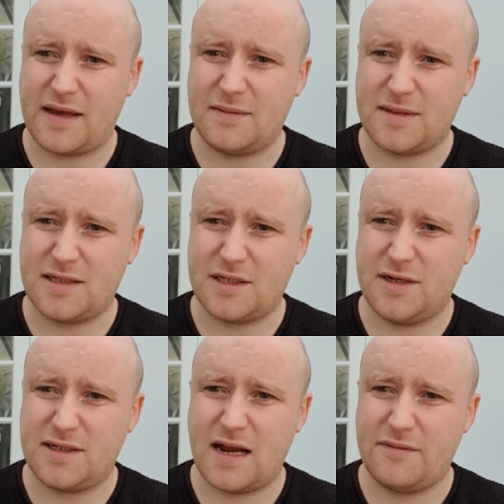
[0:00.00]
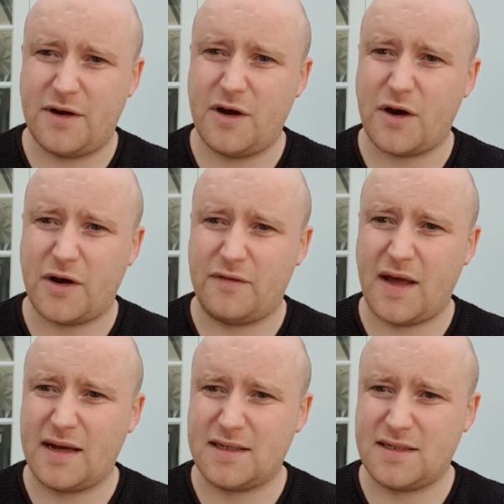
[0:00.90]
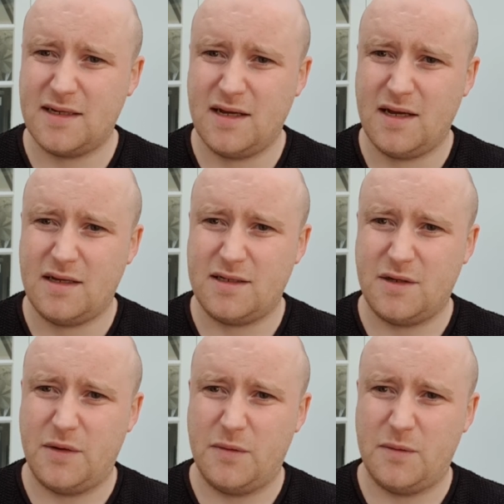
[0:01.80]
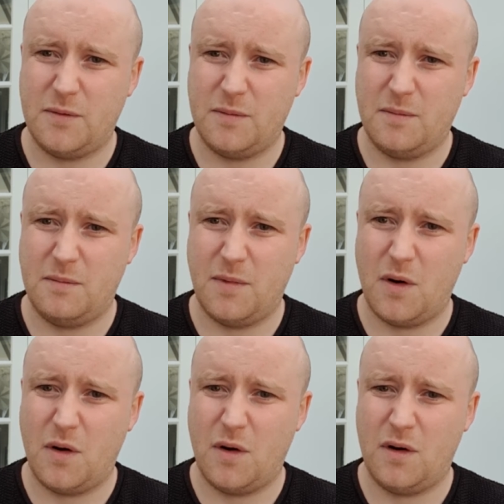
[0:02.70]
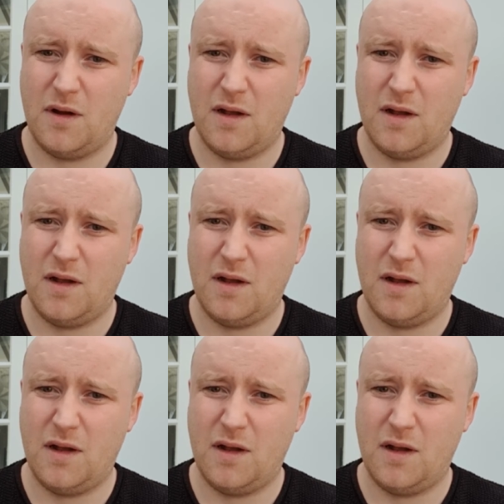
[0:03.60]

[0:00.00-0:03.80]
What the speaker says: games industry is going to have a knock-on effect to more